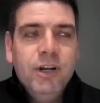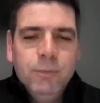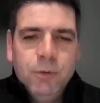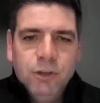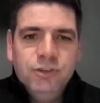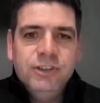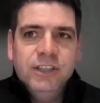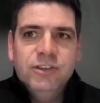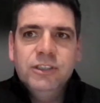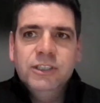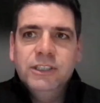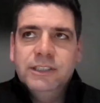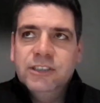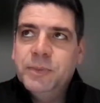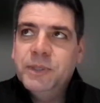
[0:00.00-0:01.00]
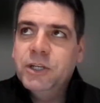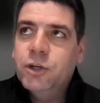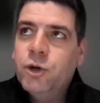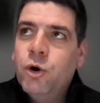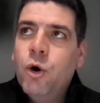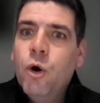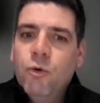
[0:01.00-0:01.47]
Pretty much. There's
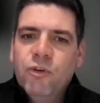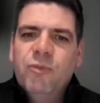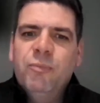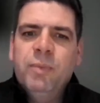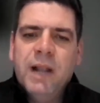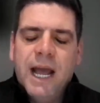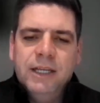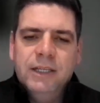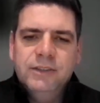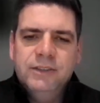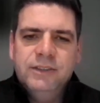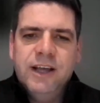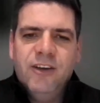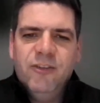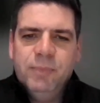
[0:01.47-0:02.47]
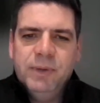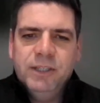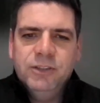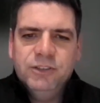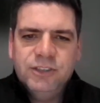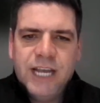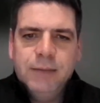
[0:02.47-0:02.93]
been a core of players that have
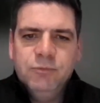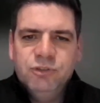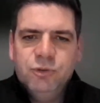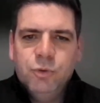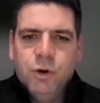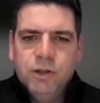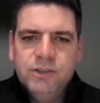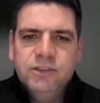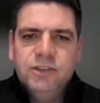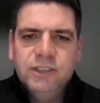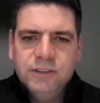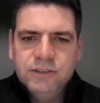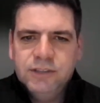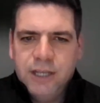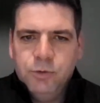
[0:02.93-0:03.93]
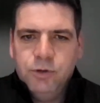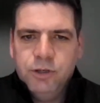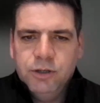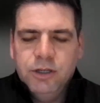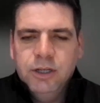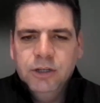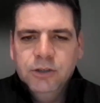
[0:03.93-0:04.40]
been the same squad since they
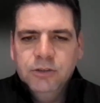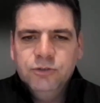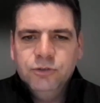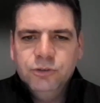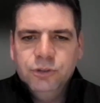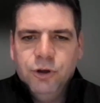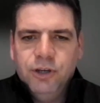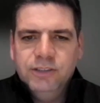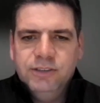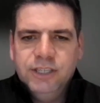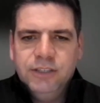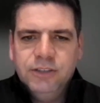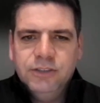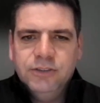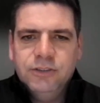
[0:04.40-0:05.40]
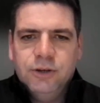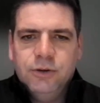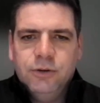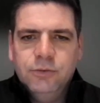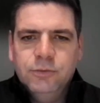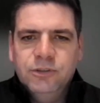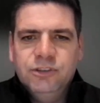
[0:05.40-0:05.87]
were sort of 9, 10 years
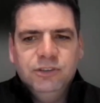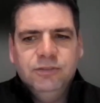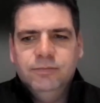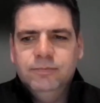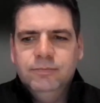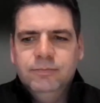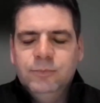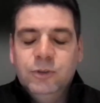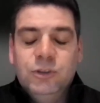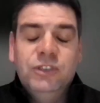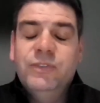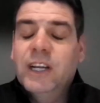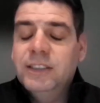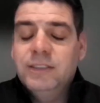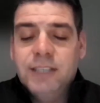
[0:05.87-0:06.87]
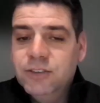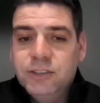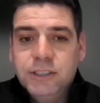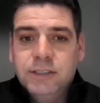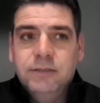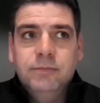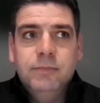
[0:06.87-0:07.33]
old, which is
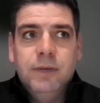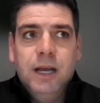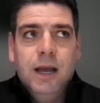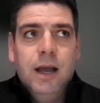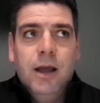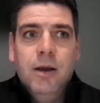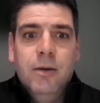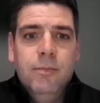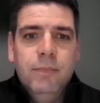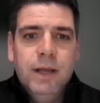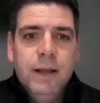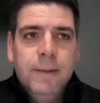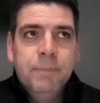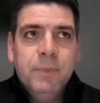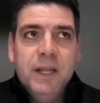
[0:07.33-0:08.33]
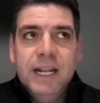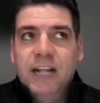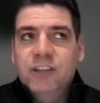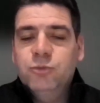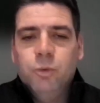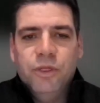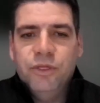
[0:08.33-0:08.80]
fantastic. And
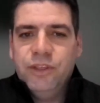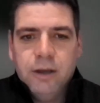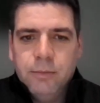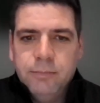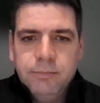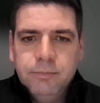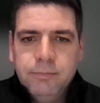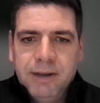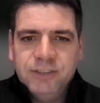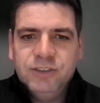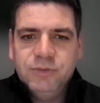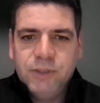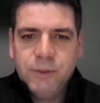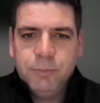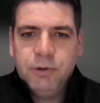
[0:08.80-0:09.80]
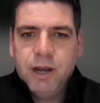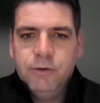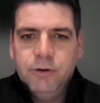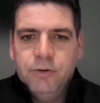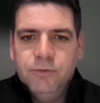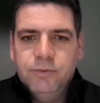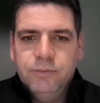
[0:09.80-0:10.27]
that's one thing I'm massively
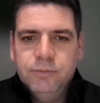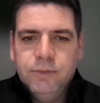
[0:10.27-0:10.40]
proud of.